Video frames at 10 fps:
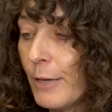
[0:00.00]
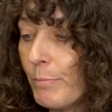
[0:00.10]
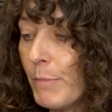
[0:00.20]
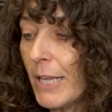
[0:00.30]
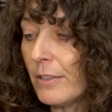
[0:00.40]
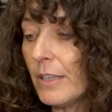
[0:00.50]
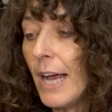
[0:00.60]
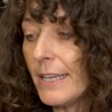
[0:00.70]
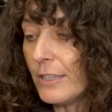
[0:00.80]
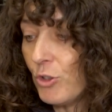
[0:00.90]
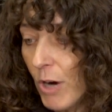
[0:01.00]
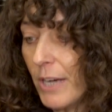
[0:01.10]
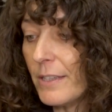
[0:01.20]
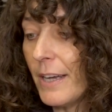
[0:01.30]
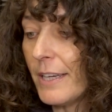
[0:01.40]
metal
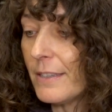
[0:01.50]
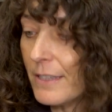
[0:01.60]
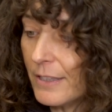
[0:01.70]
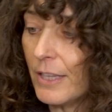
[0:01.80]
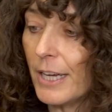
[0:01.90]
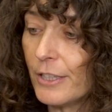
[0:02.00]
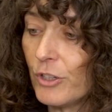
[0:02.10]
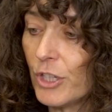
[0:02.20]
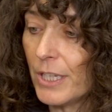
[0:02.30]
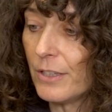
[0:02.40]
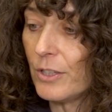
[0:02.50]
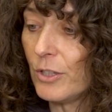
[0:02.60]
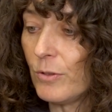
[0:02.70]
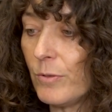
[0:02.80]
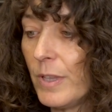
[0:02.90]
hydroxide sludge
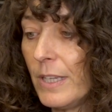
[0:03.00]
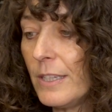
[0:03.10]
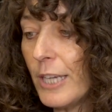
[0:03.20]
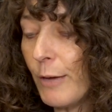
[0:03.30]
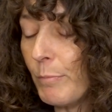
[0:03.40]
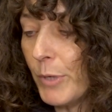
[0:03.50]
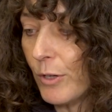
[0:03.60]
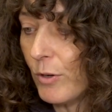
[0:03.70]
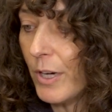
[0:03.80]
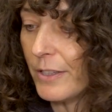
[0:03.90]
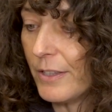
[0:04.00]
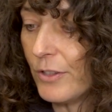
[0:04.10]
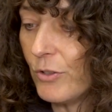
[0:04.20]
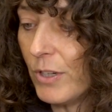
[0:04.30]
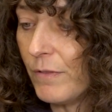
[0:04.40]
into the dump across the
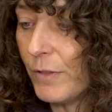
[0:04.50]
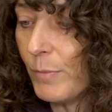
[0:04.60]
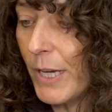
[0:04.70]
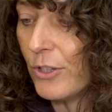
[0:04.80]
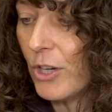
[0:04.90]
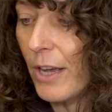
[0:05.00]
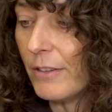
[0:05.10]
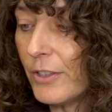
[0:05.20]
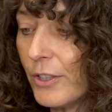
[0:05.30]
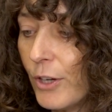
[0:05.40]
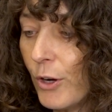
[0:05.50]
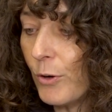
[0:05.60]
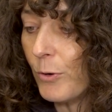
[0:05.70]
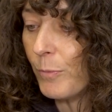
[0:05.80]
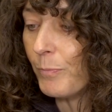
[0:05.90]
street from my childhood
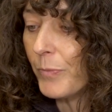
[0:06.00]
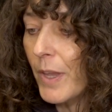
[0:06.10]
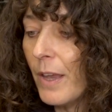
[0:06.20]
home,